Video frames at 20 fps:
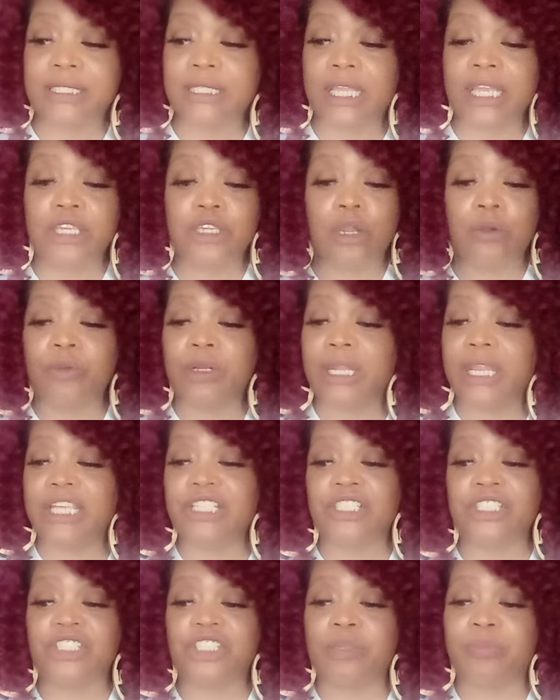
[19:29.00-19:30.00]
saying your
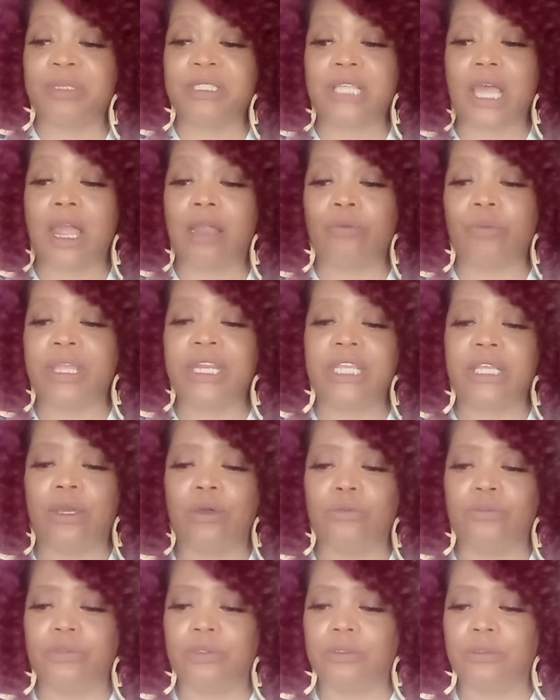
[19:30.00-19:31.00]
relationship is already
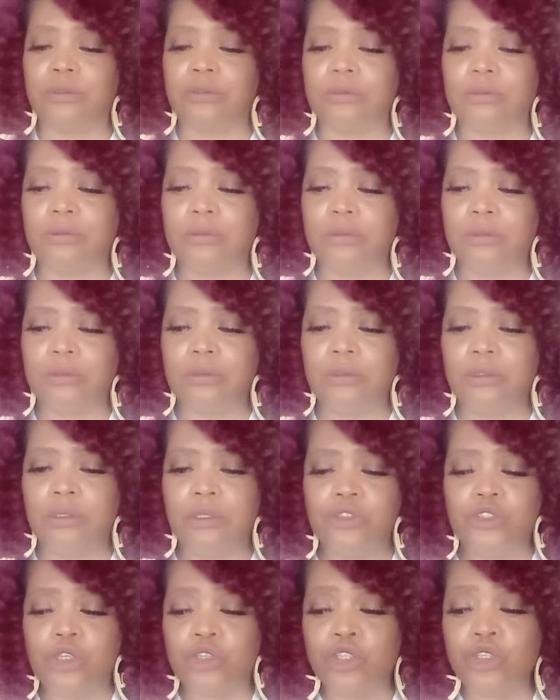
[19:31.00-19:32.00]
over.
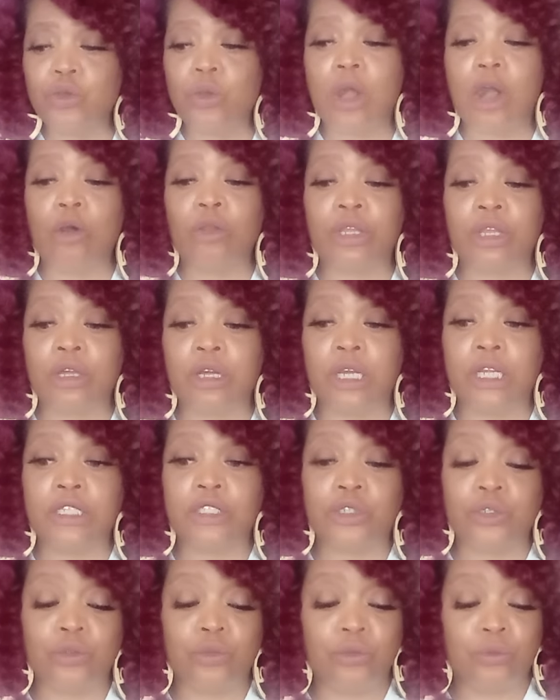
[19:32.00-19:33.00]
So you holding on
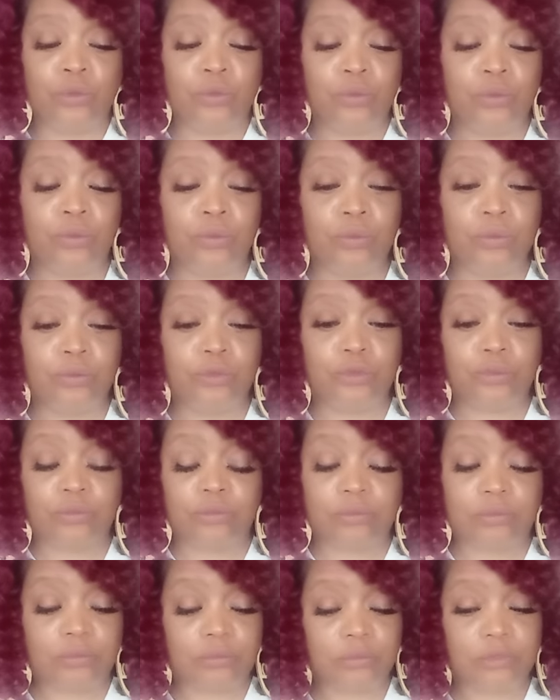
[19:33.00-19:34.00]
to
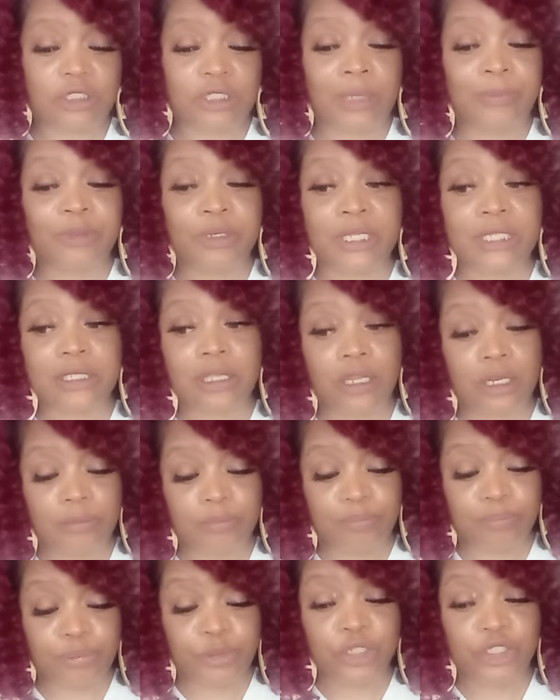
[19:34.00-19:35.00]
something that's going to
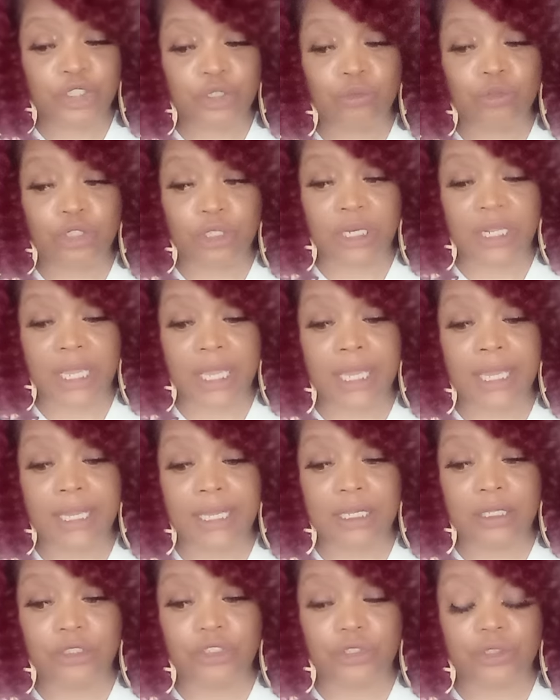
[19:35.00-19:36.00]
push you to the
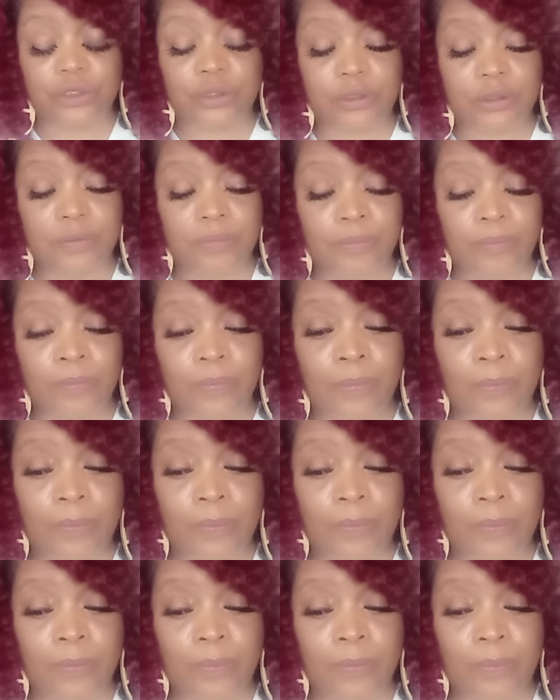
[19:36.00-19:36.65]
edge.